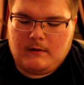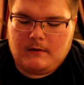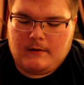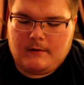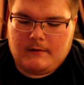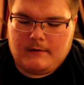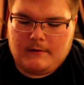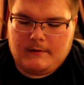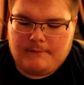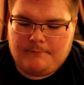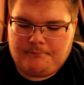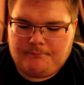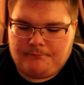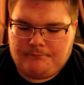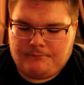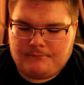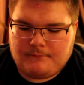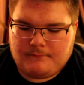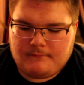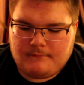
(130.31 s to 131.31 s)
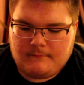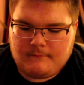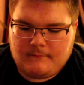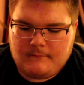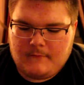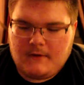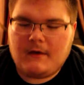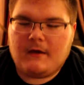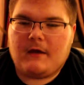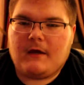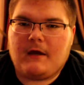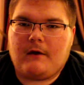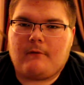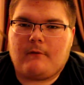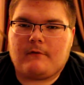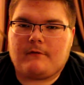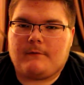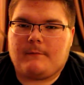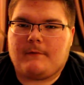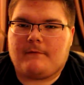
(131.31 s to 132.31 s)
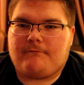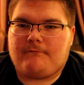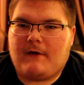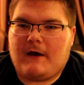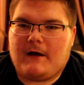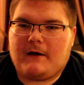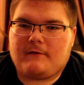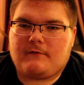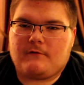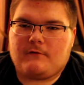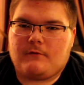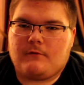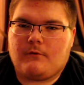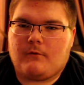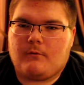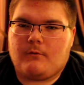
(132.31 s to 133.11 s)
It runs a bit faster